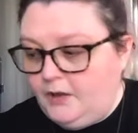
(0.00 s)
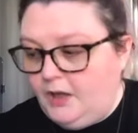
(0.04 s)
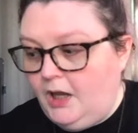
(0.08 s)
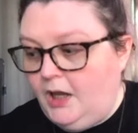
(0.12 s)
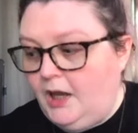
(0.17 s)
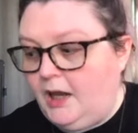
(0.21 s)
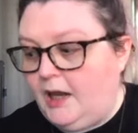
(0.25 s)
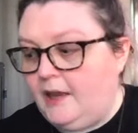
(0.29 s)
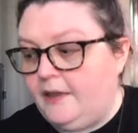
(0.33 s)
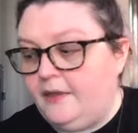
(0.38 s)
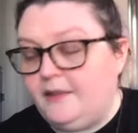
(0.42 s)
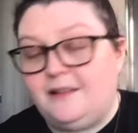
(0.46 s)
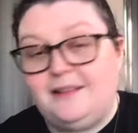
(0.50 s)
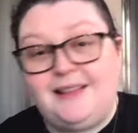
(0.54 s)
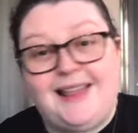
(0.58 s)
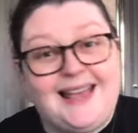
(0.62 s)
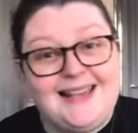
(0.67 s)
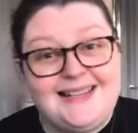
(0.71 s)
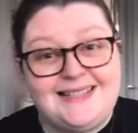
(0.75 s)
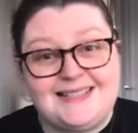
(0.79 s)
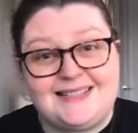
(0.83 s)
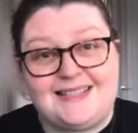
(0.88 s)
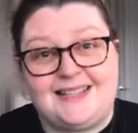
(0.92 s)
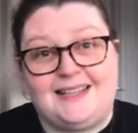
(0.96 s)
And the
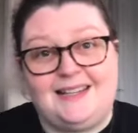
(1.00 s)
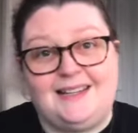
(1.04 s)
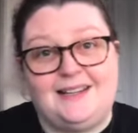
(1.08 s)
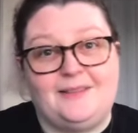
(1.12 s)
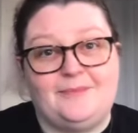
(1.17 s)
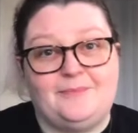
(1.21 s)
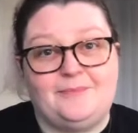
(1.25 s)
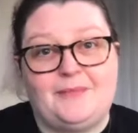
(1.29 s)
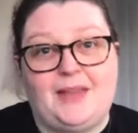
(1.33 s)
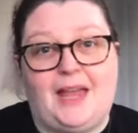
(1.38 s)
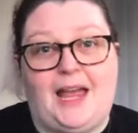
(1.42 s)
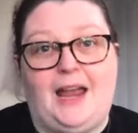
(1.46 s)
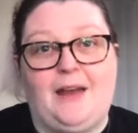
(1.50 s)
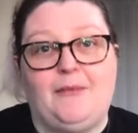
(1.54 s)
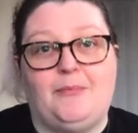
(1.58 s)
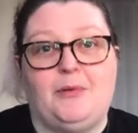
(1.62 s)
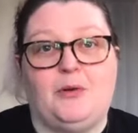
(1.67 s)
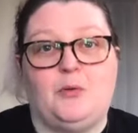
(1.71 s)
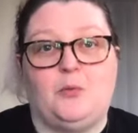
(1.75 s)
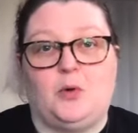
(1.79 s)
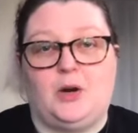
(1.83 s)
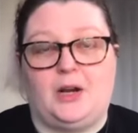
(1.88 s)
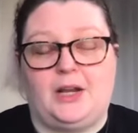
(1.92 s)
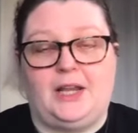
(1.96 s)
last thing I've
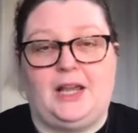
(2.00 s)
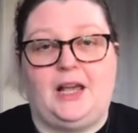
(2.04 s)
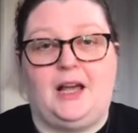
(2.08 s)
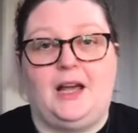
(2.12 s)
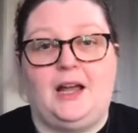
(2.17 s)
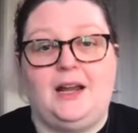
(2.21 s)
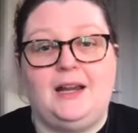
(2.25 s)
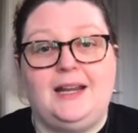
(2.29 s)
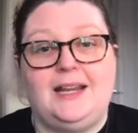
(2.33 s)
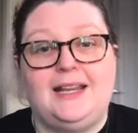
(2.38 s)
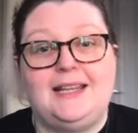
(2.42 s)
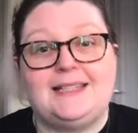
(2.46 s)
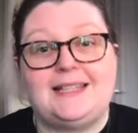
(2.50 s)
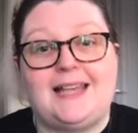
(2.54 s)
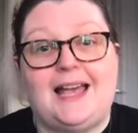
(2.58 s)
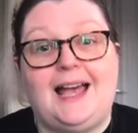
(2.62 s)
been working on is